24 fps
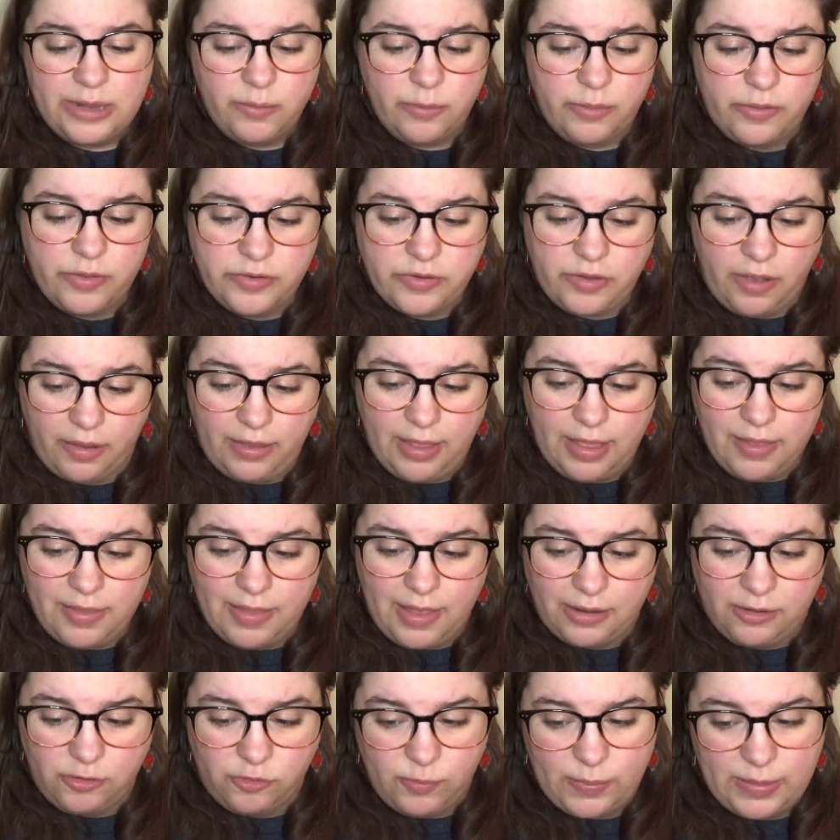where the talking
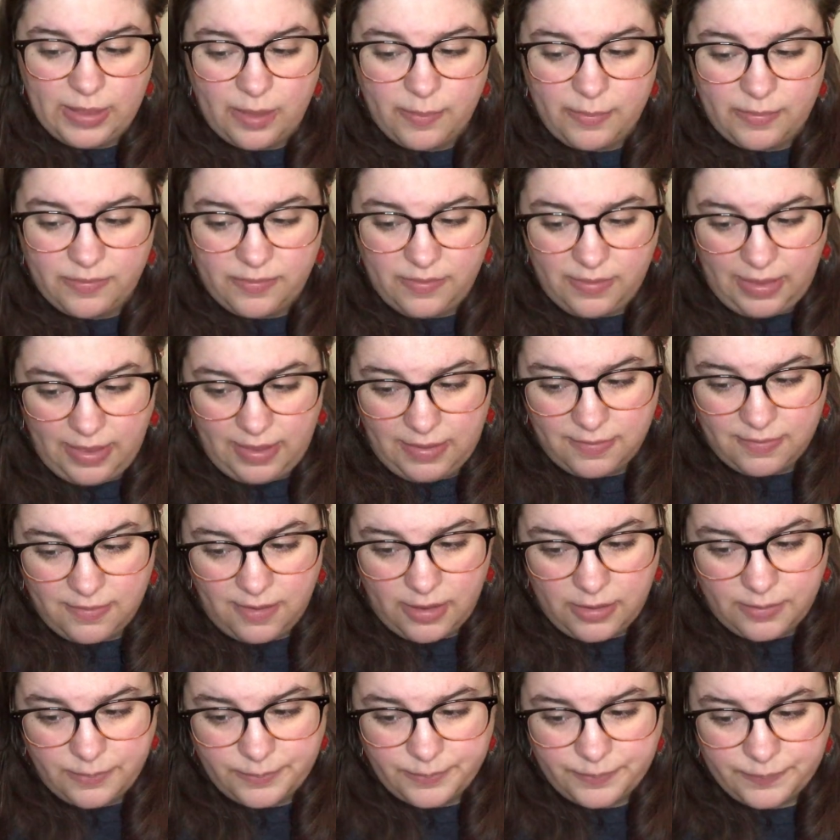cloud has become a singing
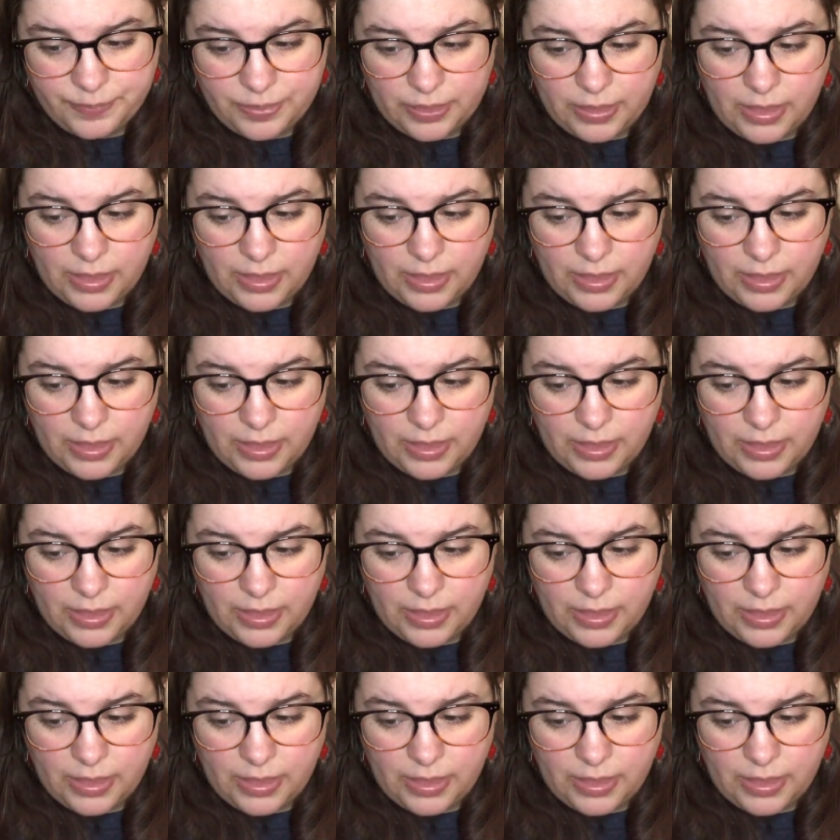sun.